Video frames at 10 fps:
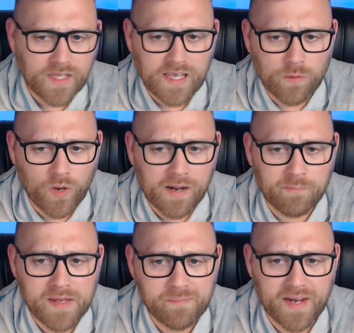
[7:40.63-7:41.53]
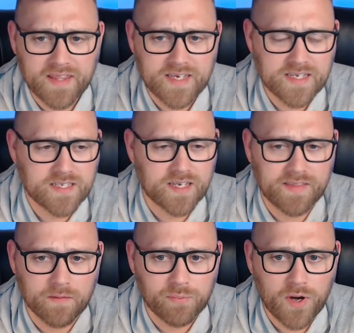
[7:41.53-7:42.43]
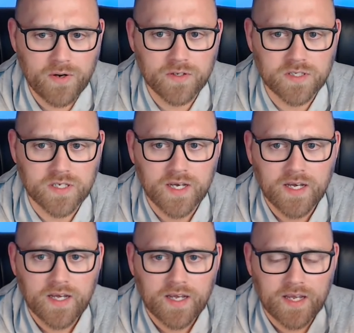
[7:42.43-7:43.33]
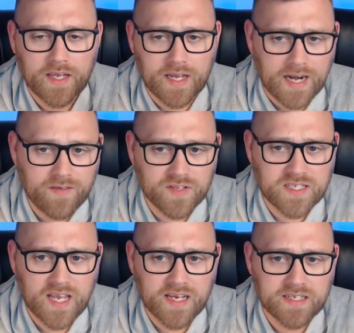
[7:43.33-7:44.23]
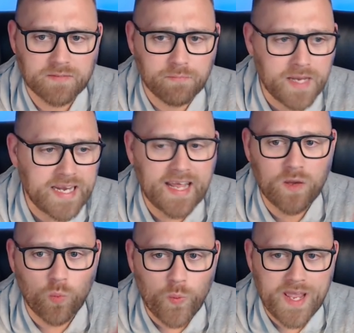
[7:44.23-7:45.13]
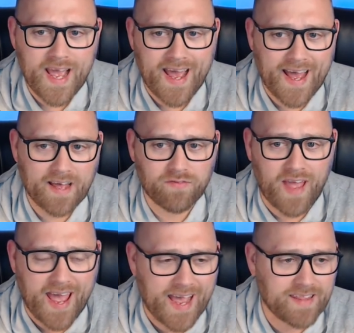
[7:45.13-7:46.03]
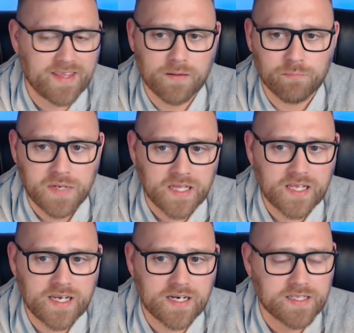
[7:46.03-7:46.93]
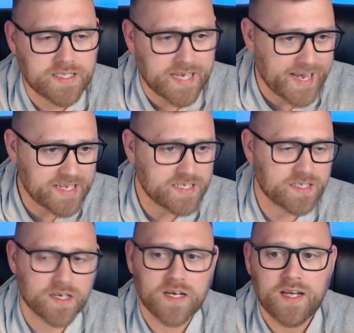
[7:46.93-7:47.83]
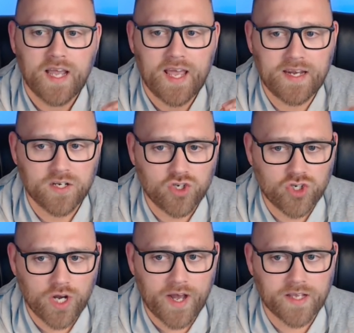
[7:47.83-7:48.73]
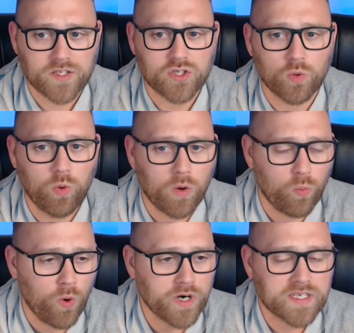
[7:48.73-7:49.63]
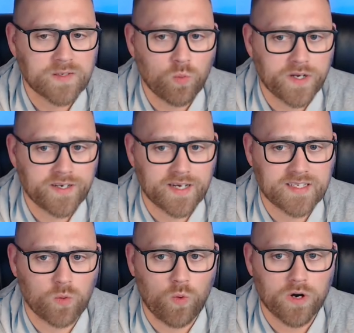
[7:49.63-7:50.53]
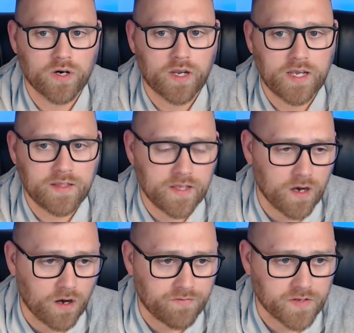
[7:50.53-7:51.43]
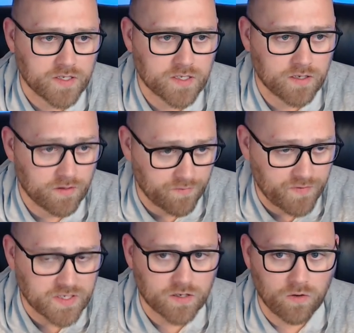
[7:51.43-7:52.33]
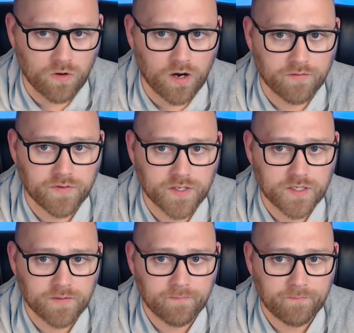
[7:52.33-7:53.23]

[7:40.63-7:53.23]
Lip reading: And what I meant by this in the post, and I even say it, is meaning we have had the ability to test and adjust what works and what doesn't work in the office, the physical office,